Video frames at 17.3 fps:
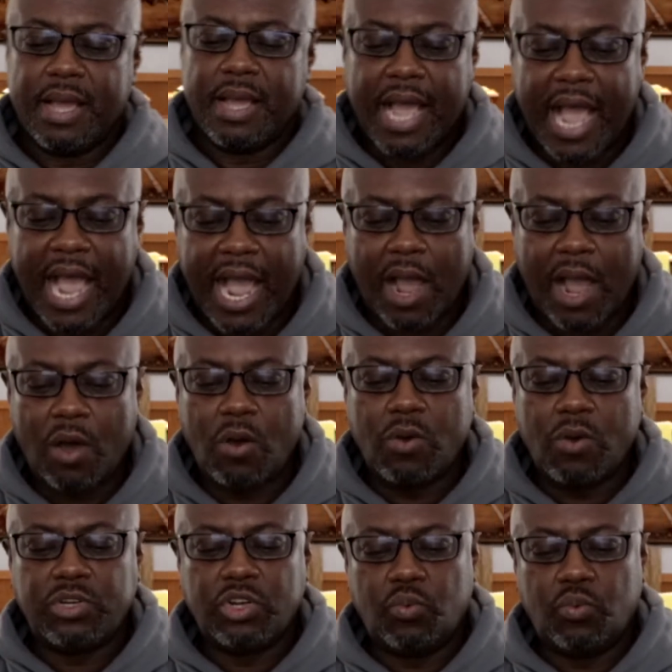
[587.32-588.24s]

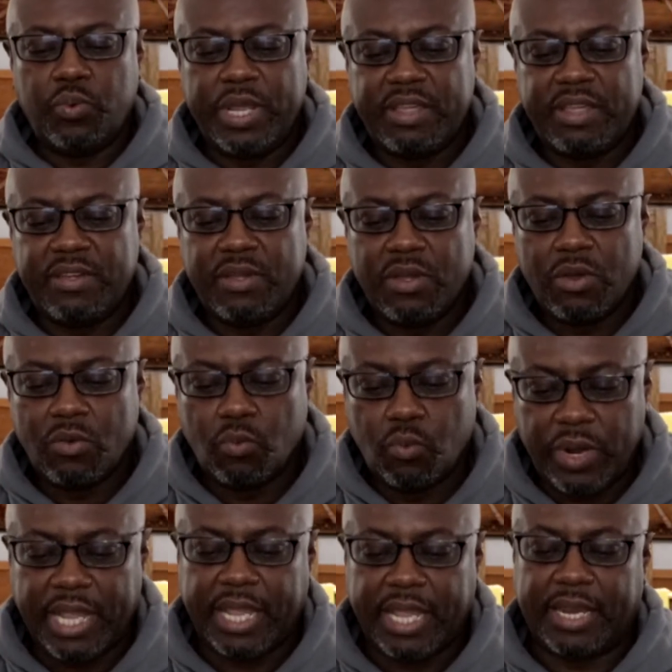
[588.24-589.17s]
How do we
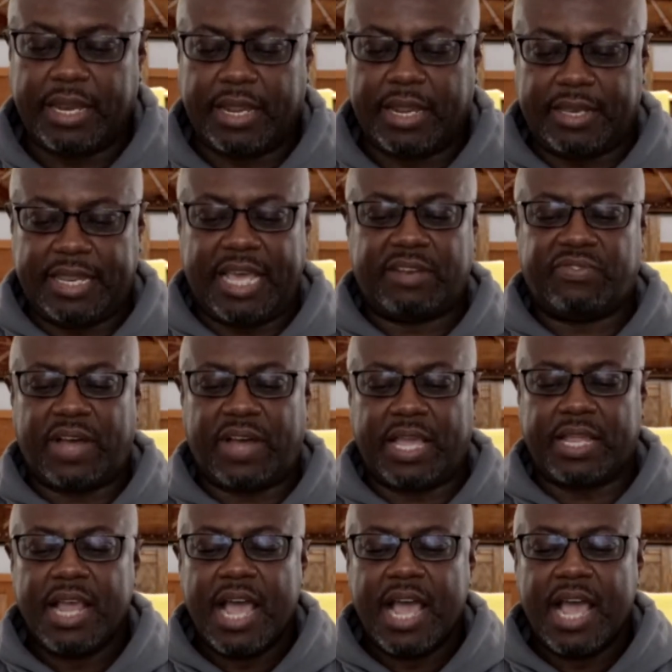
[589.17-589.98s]
win that fight?